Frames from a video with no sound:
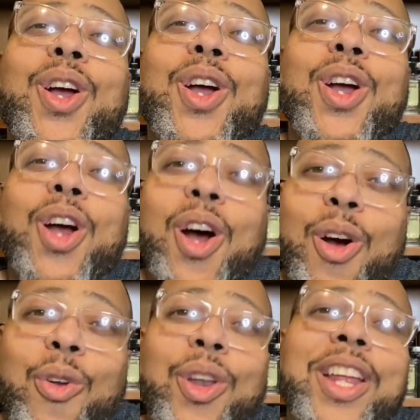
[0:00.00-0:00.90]

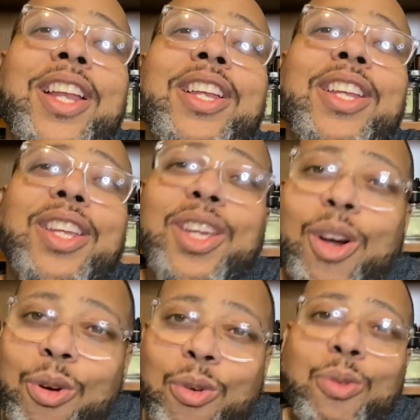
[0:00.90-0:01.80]
calling
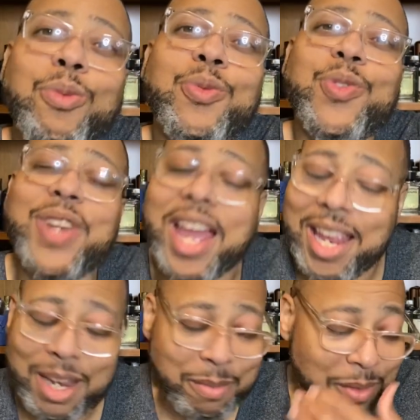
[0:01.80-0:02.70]
your
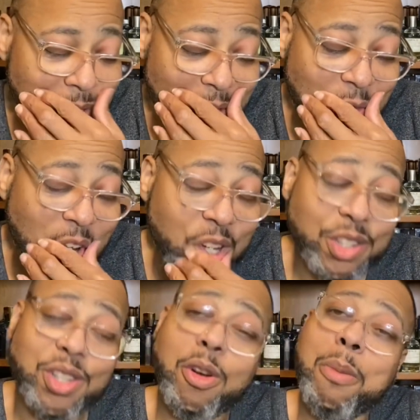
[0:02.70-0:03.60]
name. These
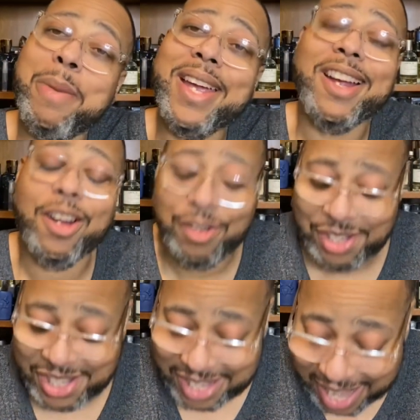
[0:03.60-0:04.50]
fragrances are gonna make her
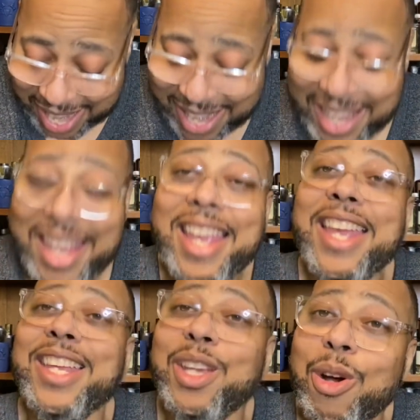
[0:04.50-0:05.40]
say
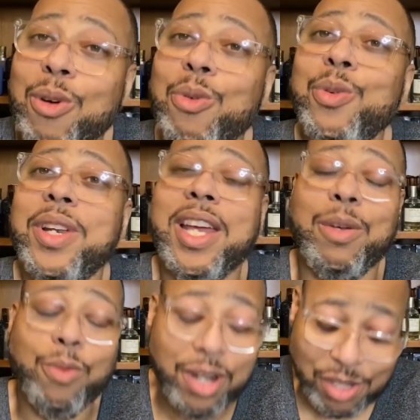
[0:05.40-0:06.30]
your name.
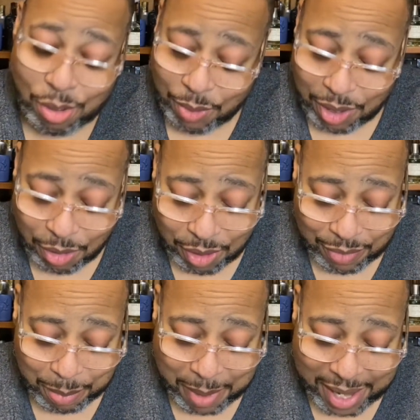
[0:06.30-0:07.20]
What is going on,
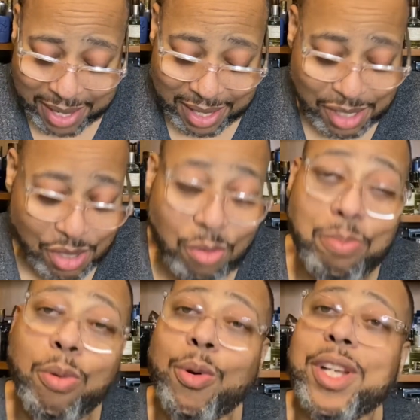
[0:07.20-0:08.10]
everybody? It is your
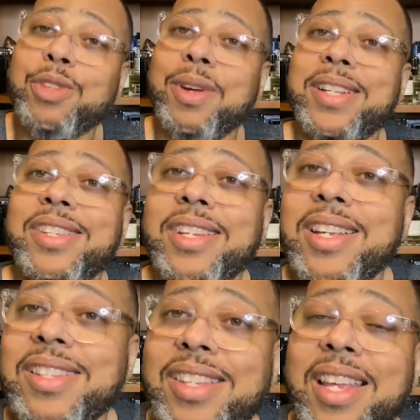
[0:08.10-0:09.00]
boy Trey
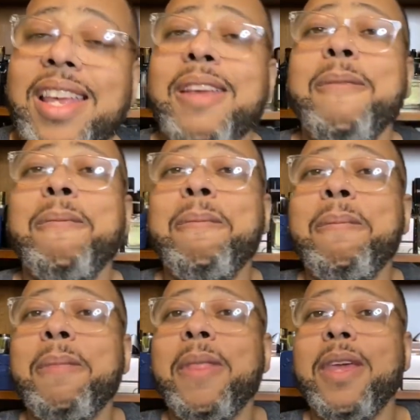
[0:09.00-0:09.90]
Sense,
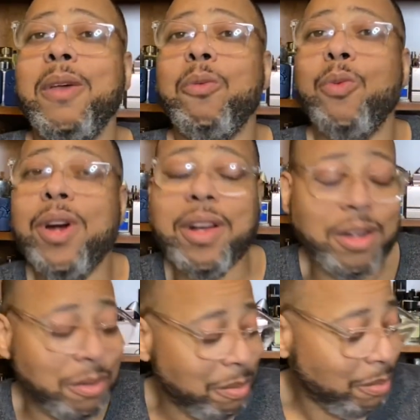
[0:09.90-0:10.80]
and
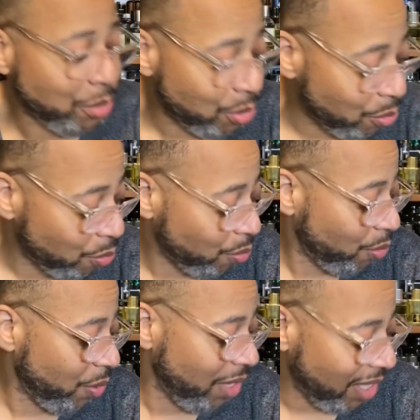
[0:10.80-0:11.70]
welcome to
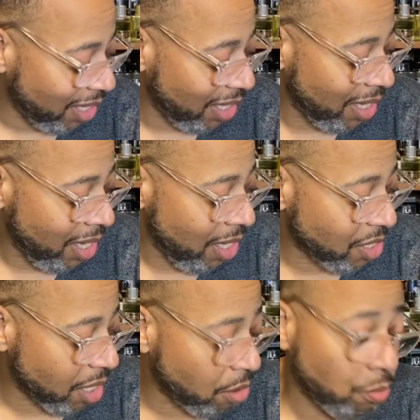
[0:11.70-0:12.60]
the
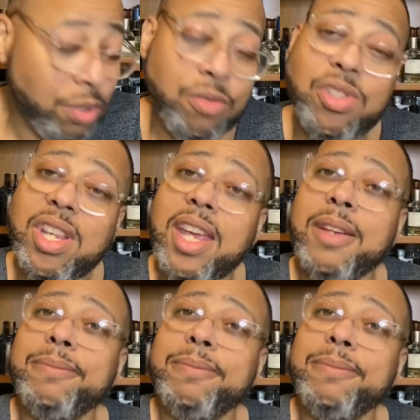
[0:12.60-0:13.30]
channel. When you sick